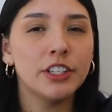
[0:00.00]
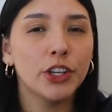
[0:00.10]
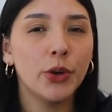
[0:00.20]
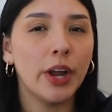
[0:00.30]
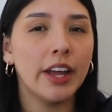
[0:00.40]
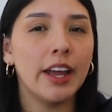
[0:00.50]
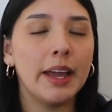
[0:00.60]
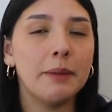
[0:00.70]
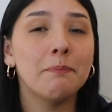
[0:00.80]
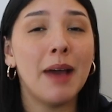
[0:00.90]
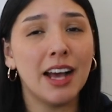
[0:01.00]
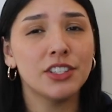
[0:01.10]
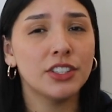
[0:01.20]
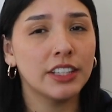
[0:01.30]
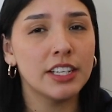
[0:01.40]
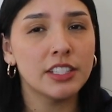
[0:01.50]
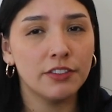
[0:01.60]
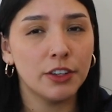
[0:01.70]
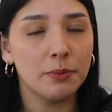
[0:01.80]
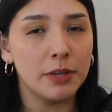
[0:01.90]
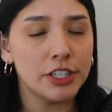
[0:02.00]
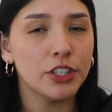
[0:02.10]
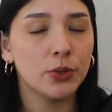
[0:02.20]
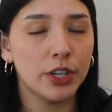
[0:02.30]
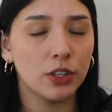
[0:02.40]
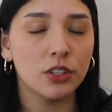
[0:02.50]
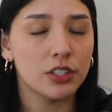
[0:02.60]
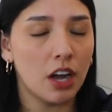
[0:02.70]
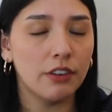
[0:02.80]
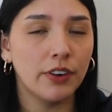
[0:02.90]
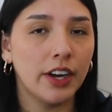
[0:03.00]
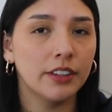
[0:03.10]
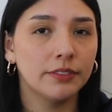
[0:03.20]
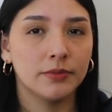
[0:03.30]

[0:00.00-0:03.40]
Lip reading: to create a master list of your mission-critical software.